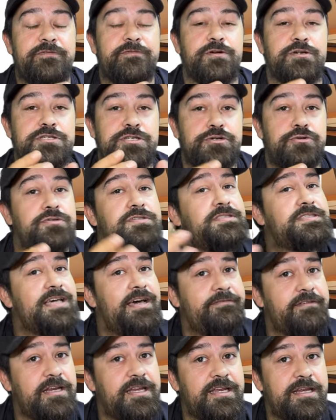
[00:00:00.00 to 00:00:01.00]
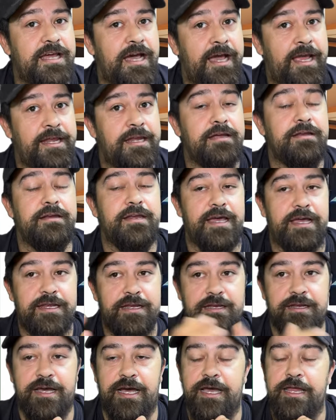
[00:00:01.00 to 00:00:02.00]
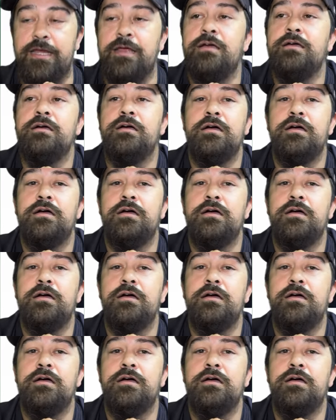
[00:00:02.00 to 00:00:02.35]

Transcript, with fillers: for two hundred seventy-nine ninety-nine.